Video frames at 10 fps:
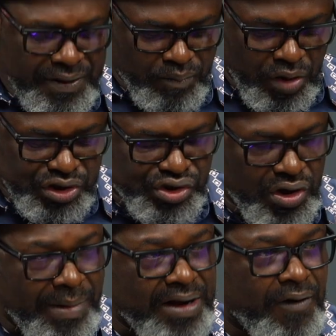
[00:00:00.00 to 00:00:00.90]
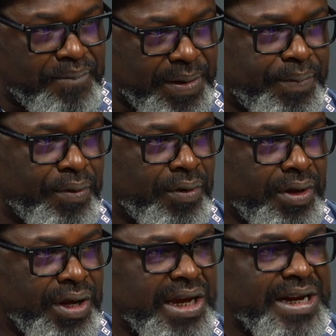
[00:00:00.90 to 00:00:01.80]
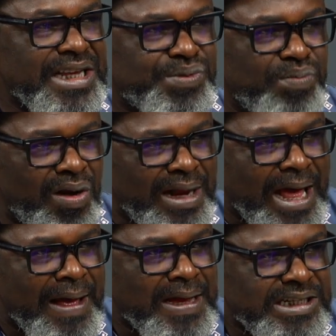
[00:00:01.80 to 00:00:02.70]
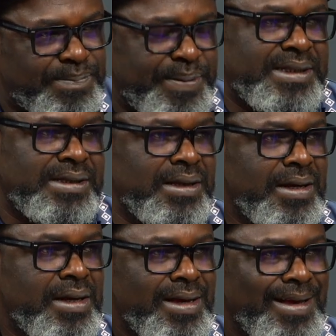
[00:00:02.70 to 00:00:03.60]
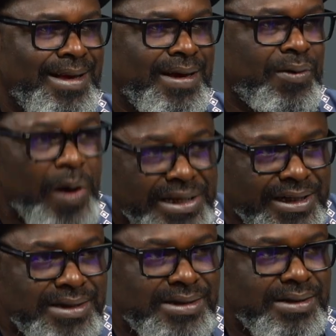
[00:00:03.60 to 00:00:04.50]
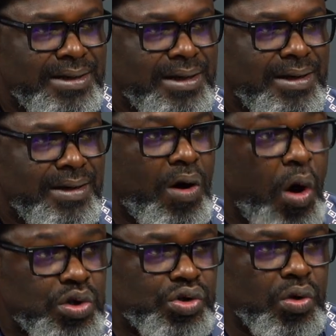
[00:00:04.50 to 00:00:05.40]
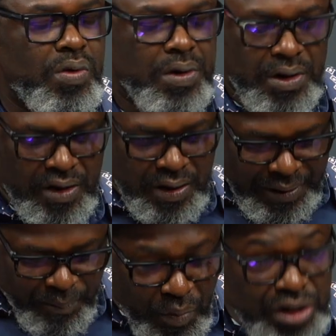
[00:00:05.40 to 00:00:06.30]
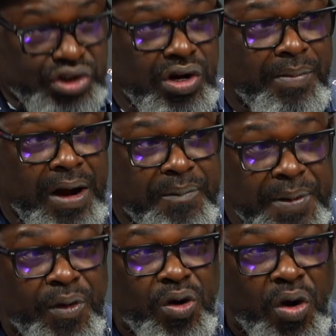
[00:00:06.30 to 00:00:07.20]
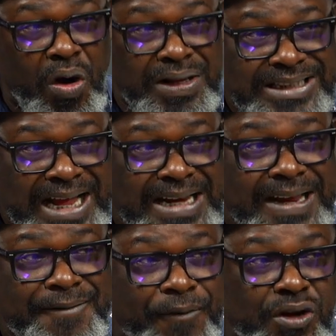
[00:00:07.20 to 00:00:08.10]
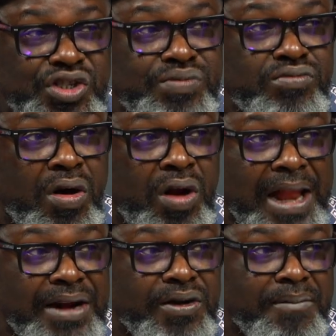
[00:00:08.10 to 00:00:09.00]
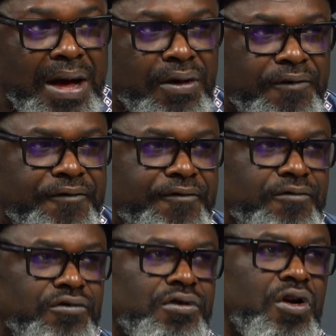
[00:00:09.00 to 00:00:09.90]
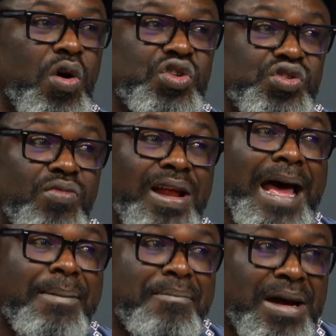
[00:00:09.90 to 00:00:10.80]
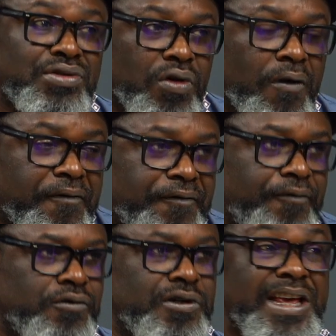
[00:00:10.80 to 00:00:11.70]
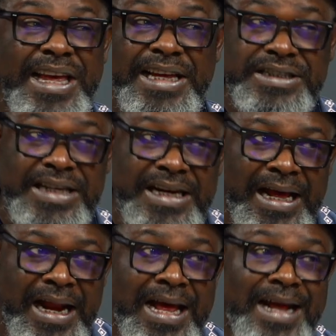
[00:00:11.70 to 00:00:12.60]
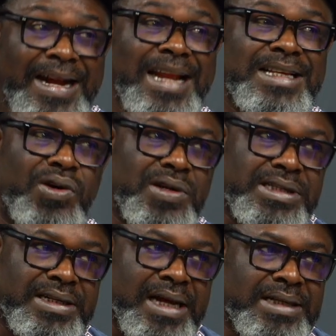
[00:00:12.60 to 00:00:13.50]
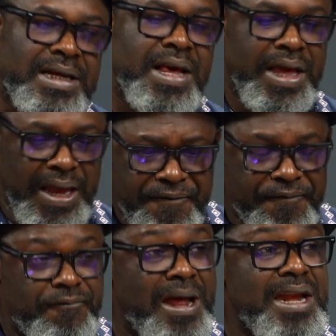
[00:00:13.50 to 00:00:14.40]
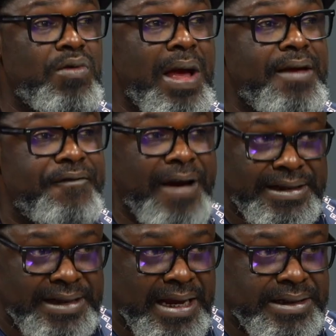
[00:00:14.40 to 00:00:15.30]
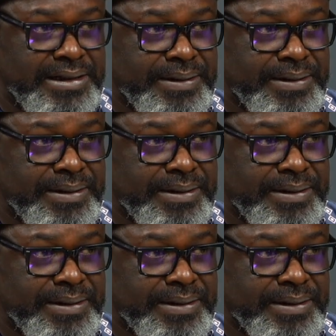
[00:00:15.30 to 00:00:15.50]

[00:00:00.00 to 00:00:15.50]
much number of people in a smaller space, which is also much number of people contending for smaller number of food or smaller amount of food in general, that is causing that. If when they were invited,